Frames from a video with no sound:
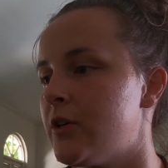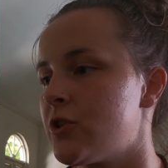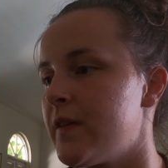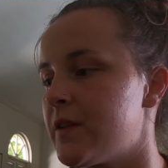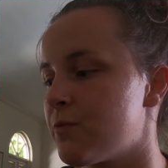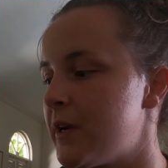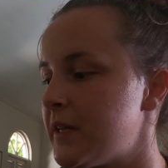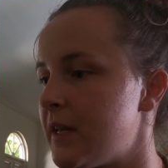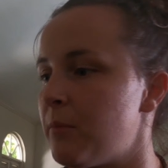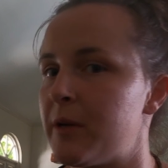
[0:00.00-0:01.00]
During this
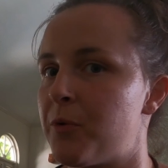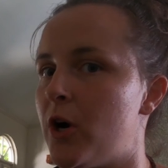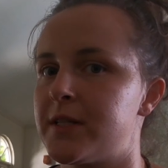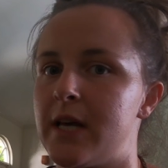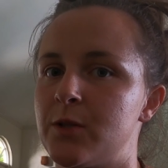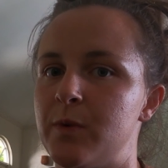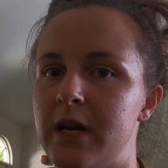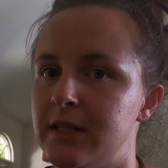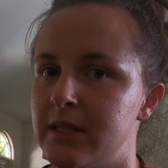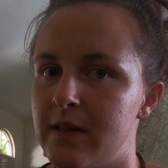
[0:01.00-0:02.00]
reassembly process, we
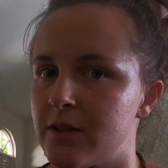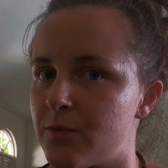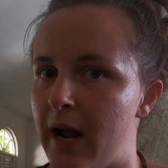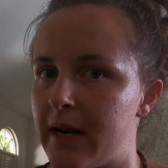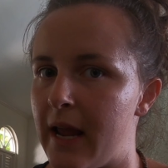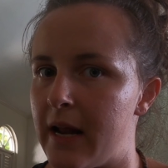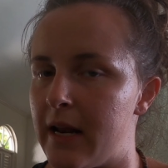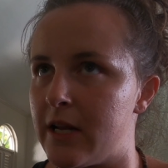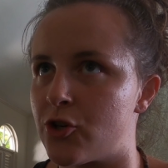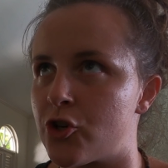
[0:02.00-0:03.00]
didn't see this rat again.
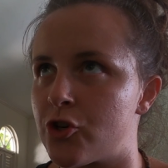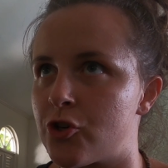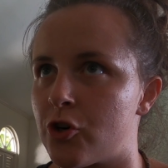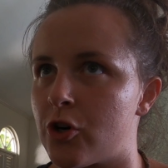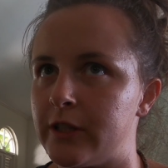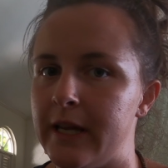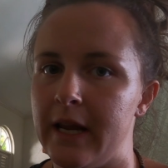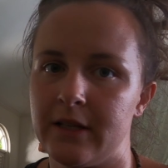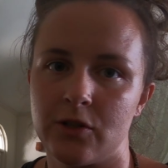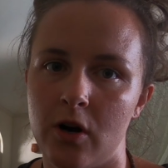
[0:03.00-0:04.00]
It surely
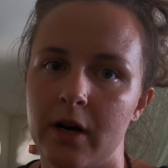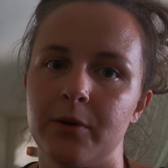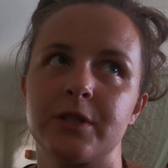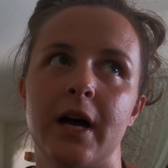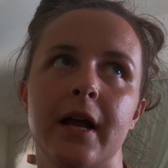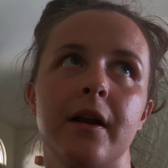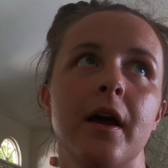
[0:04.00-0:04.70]
has gone outside.